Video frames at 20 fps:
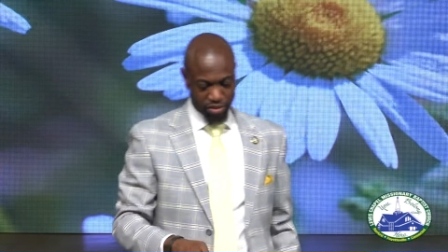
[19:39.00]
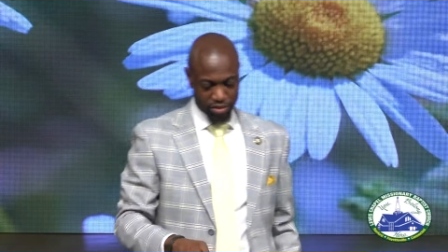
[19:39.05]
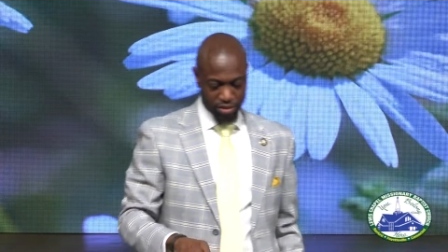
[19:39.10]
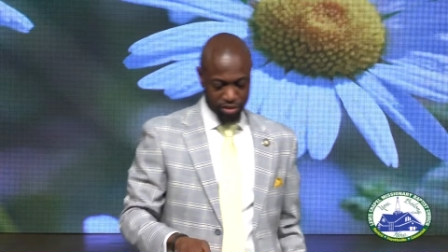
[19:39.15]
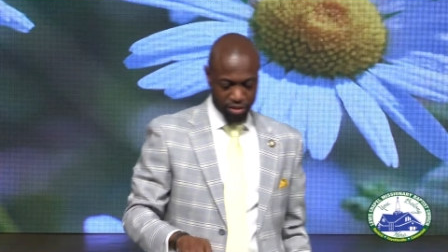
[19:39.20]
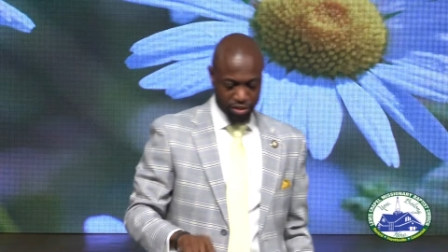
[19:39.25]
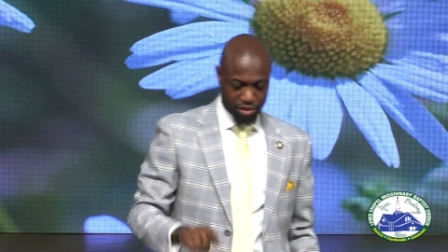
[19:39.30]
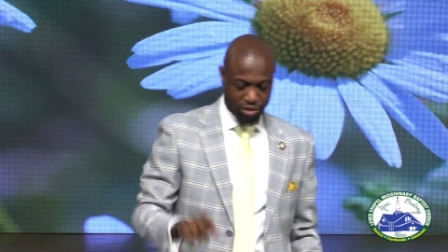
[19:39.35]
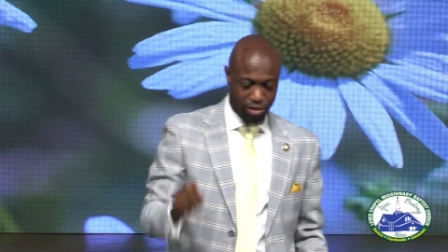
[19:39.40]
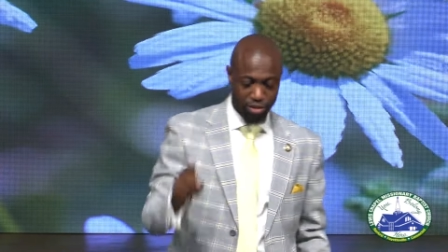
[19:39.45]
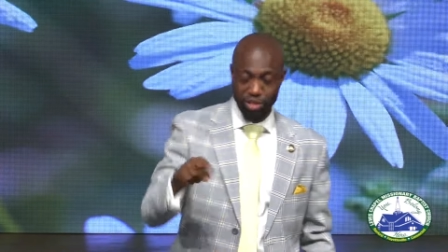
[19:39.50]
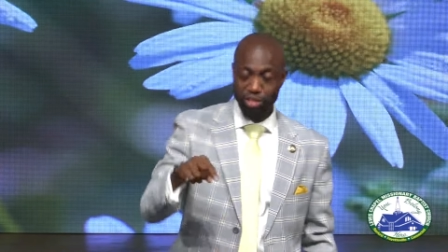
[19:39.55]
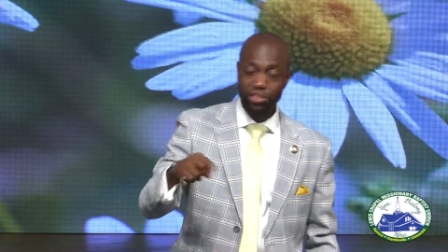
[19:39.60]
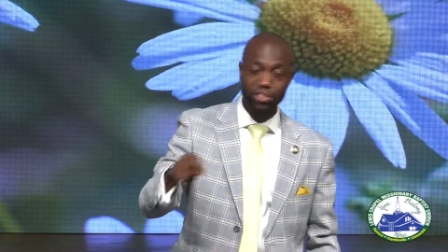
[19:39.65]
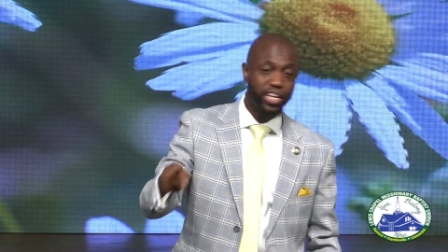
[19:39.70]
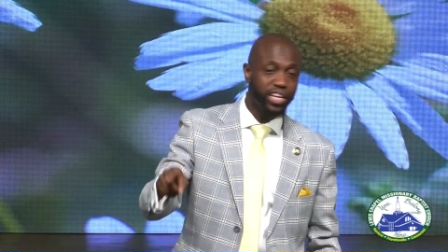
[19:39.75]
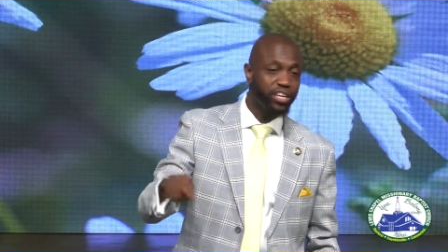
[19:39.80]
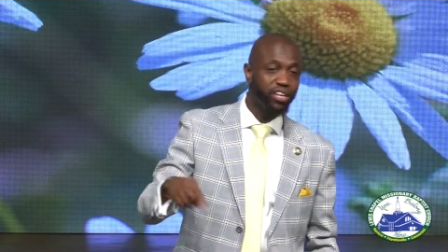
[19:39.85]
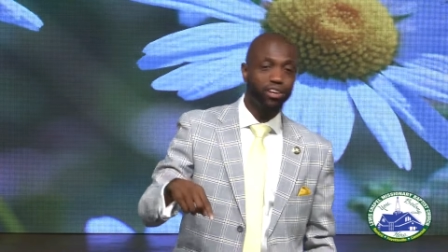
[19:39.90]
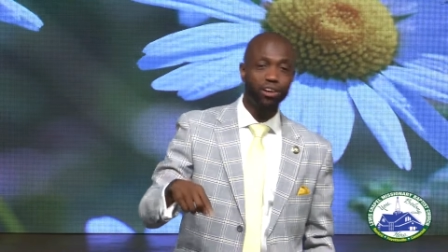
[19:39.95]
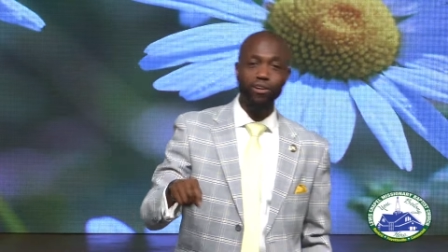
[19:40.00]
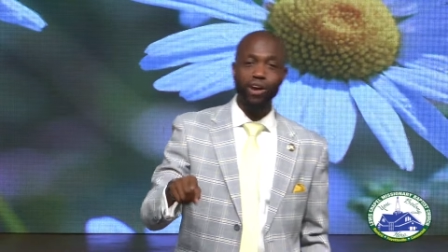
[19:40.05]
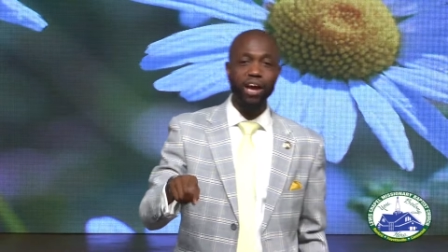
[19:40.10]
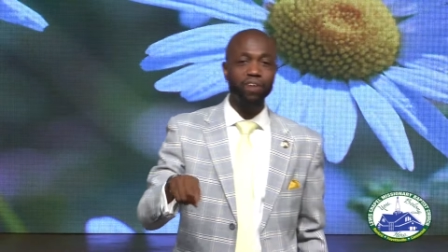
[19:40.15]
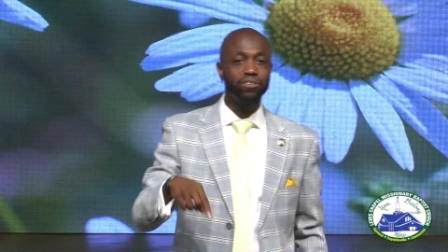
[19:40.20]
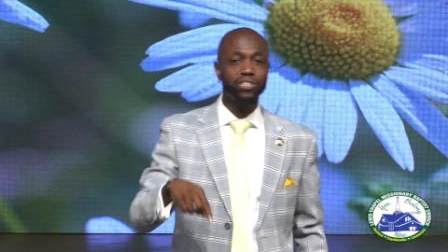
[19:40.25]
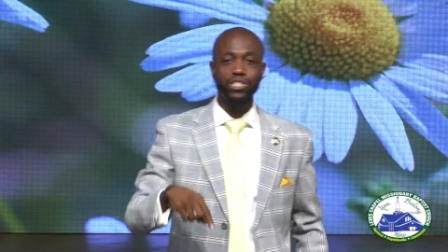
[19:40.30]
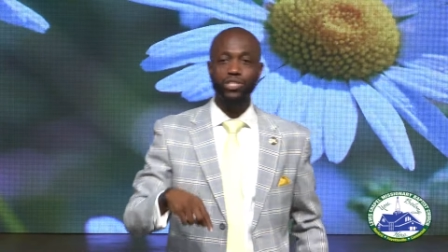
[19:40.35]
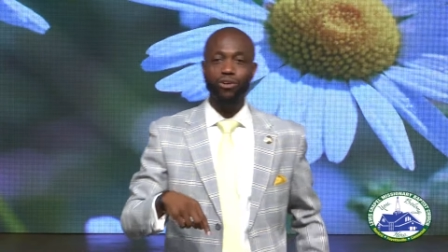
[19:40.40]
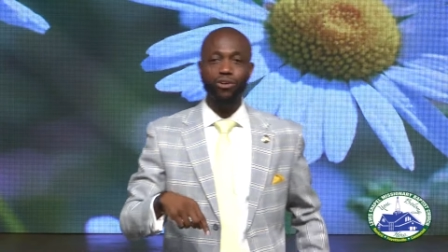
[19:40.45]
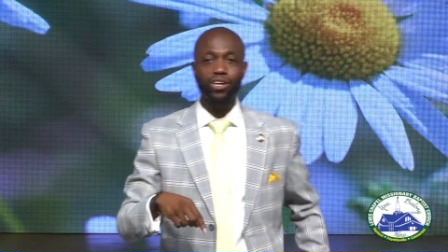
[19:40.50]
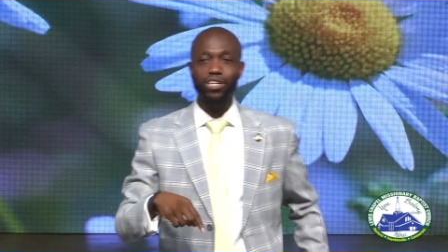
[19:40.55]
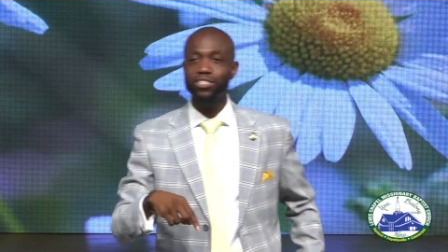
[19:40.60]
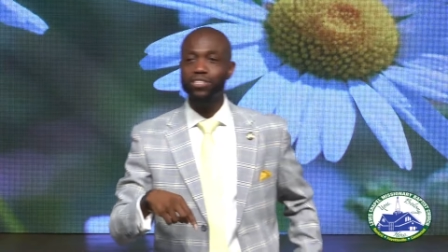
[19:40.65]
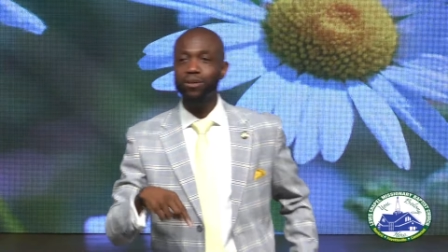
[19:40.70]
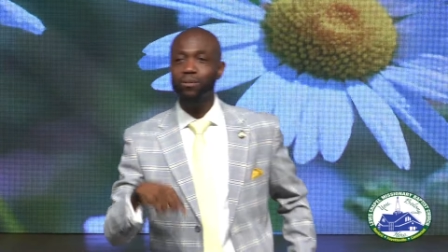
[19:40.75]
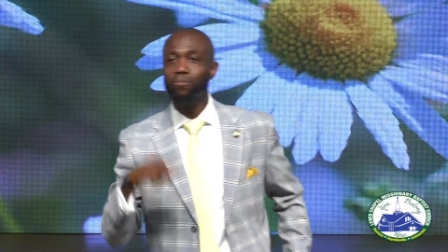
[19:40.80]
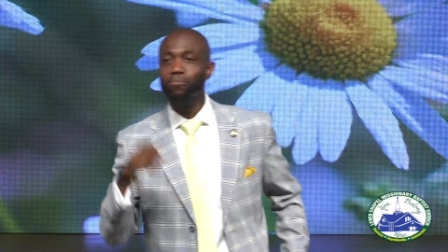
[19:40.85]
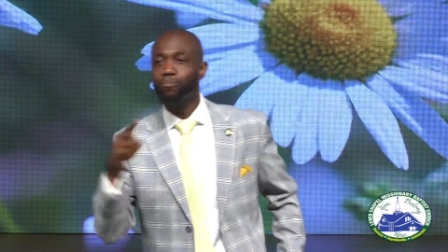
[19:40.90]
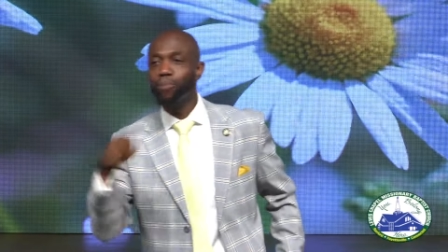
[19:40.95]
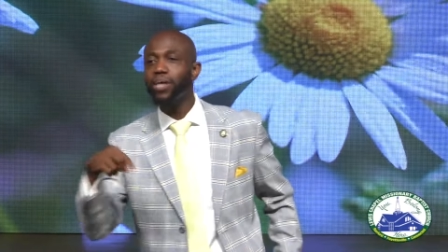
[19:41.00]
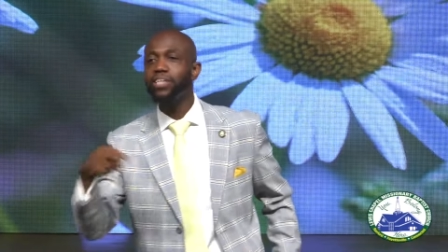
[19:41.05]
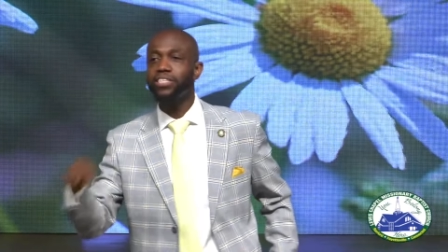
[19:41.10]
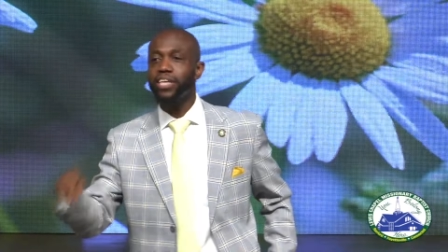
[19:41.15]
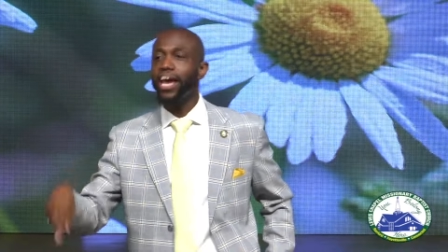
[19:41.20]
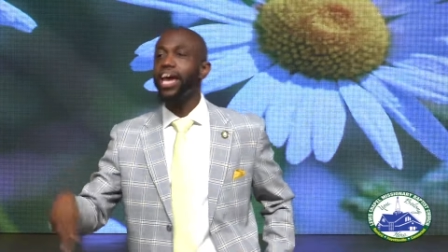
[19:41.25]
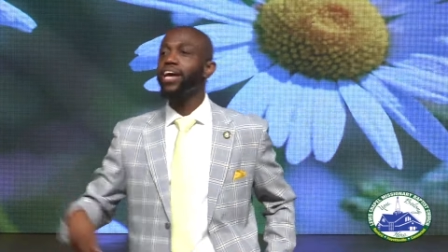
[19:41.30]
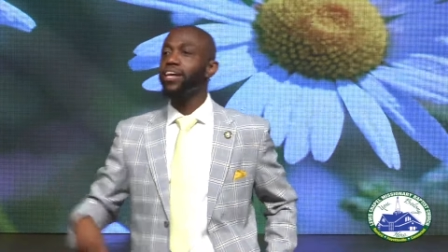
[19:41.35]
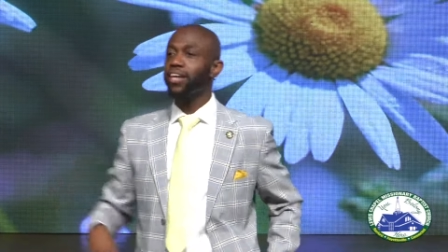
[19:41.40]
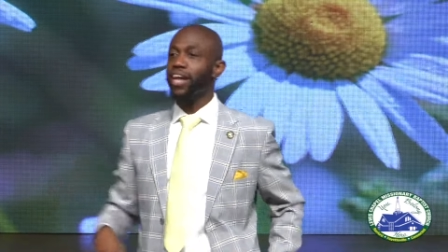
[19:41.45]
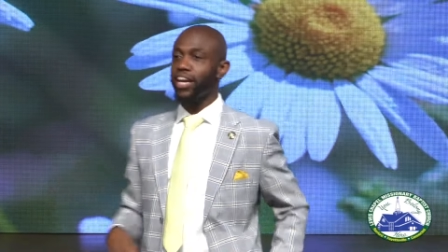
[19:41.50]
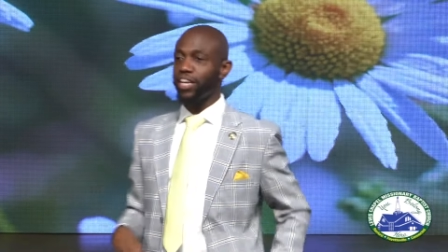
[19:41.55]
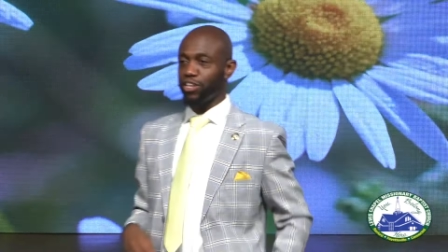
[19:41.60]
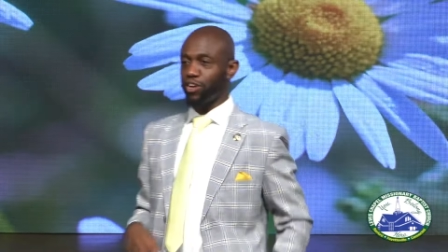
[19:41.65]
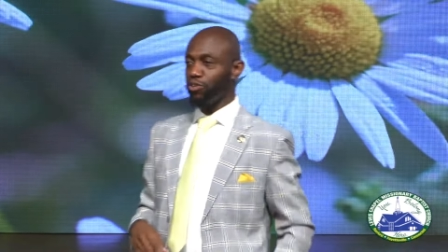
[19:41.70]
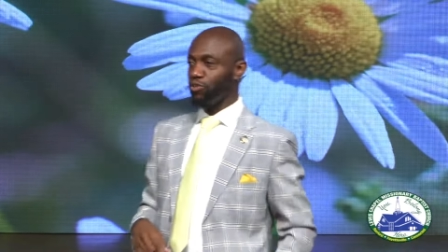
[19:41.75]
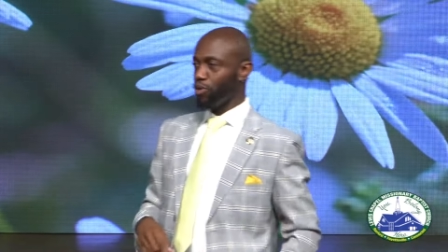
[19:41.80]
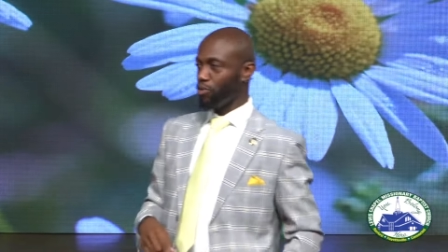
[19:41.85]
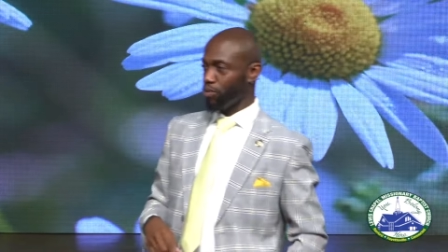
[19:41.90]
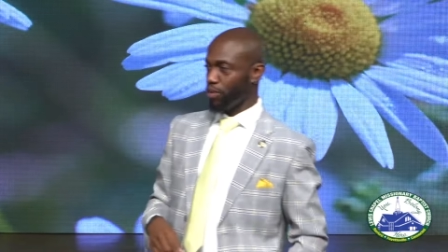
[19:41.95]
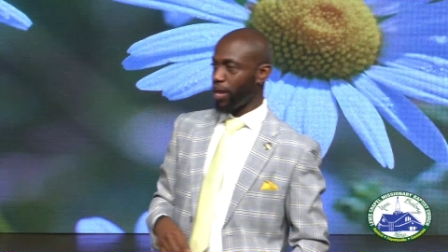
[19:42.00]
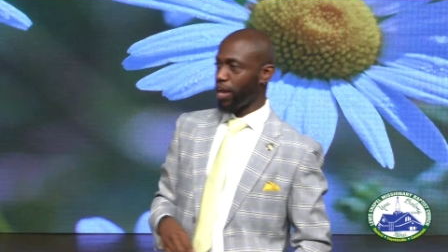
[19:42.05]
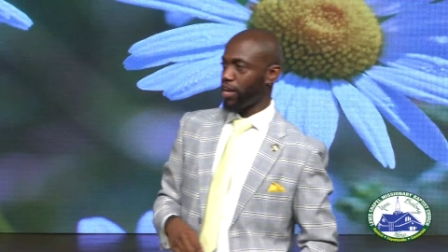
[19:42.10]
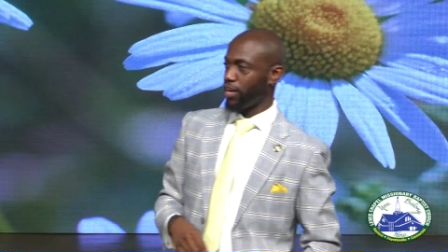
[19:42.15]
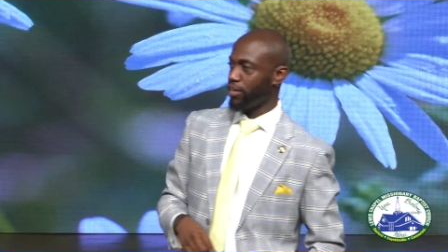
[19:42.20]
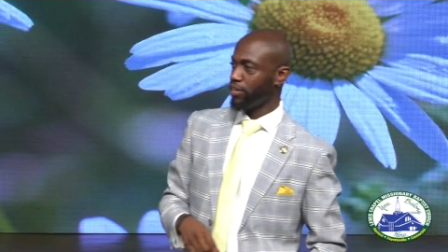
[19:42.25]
So you think you don't have a choice but to act like you're okay.